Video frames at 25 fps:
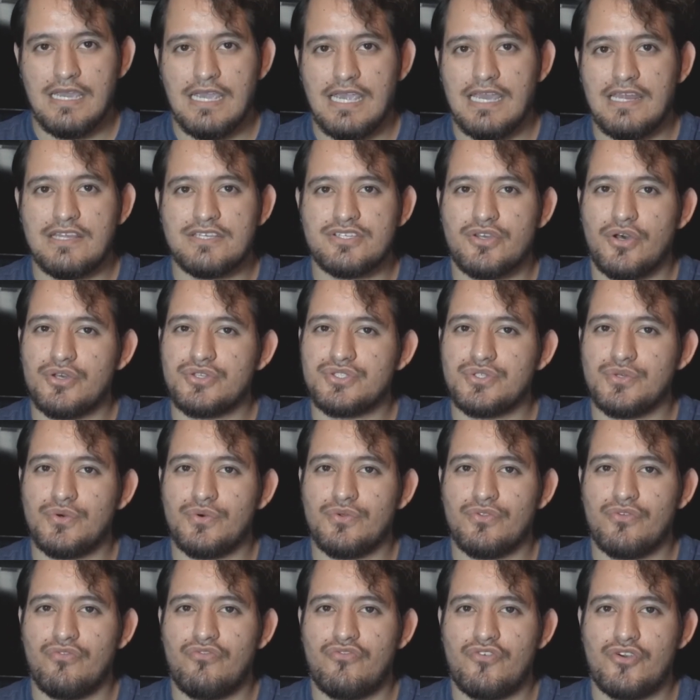And it's
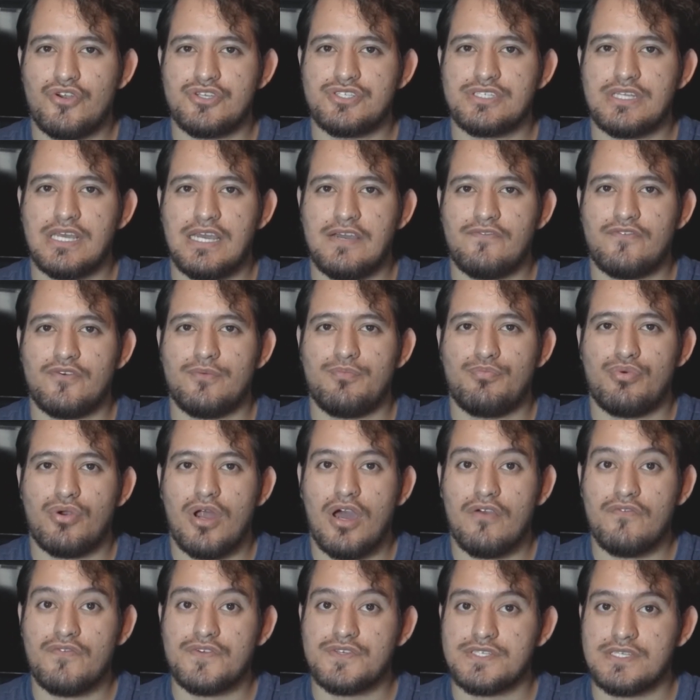also the first ever
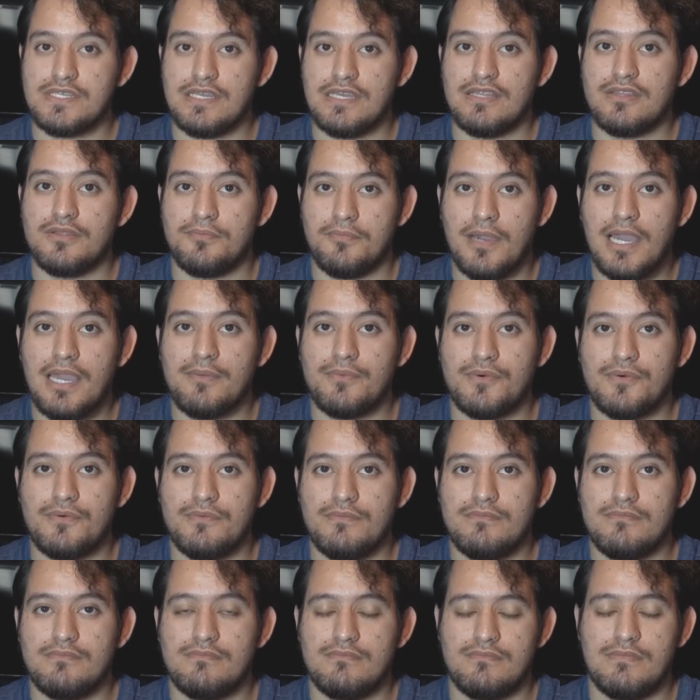prophecy in the Bible,
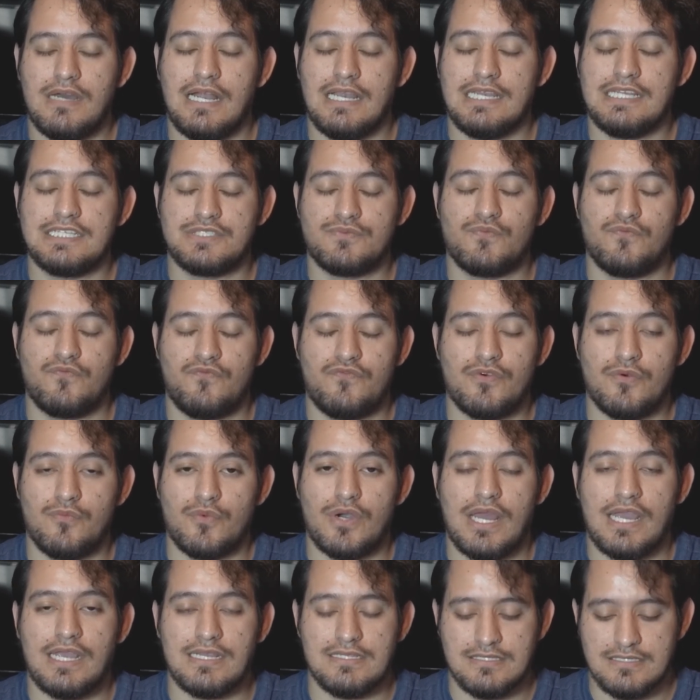at least from
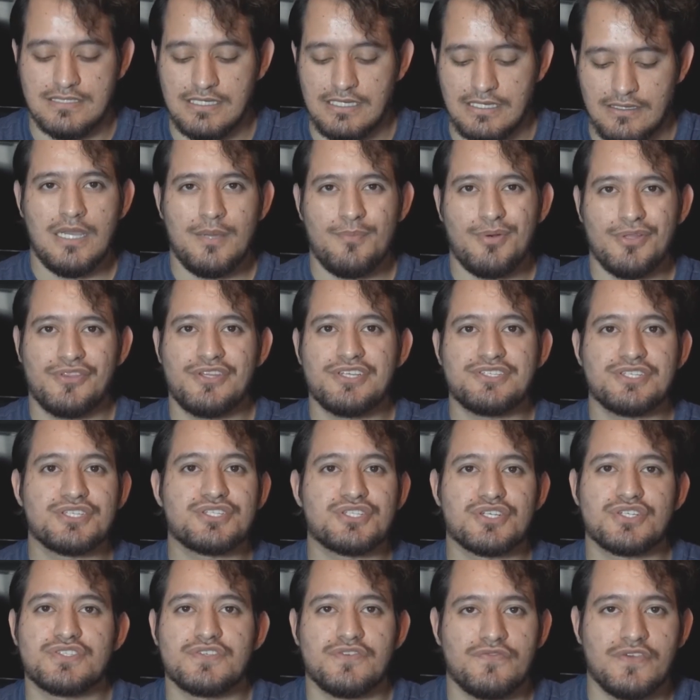what I can see. But this
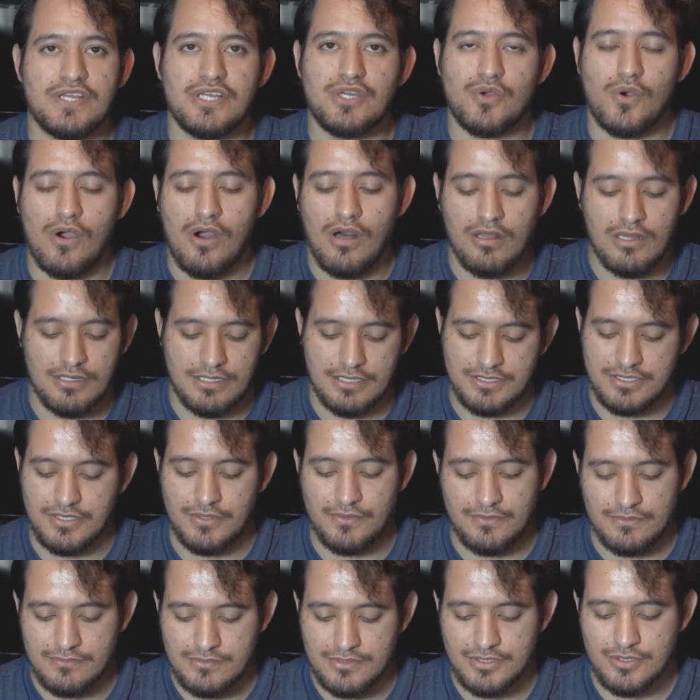deserves a video all on its
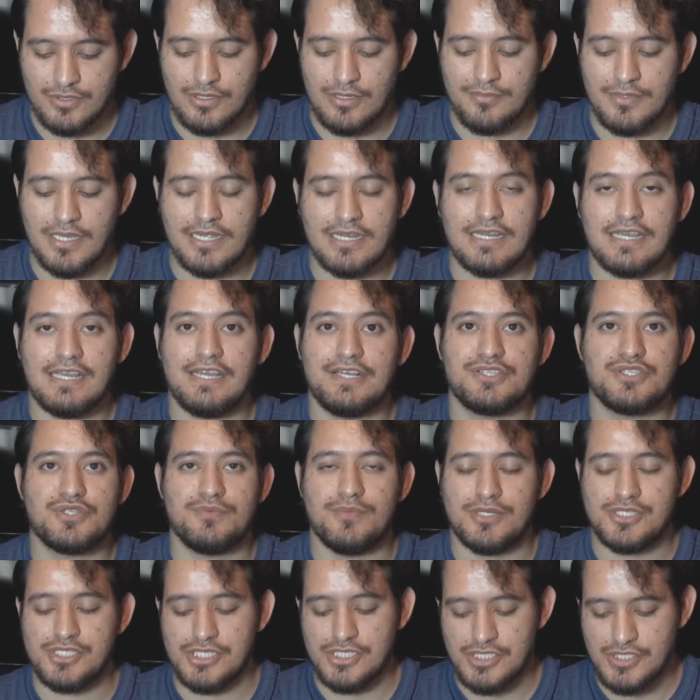own, so I'm not going to get too
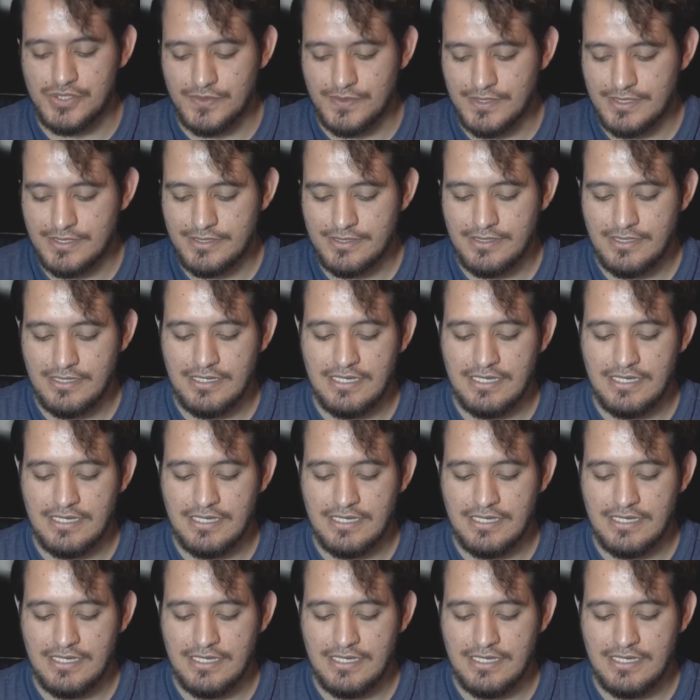much into it.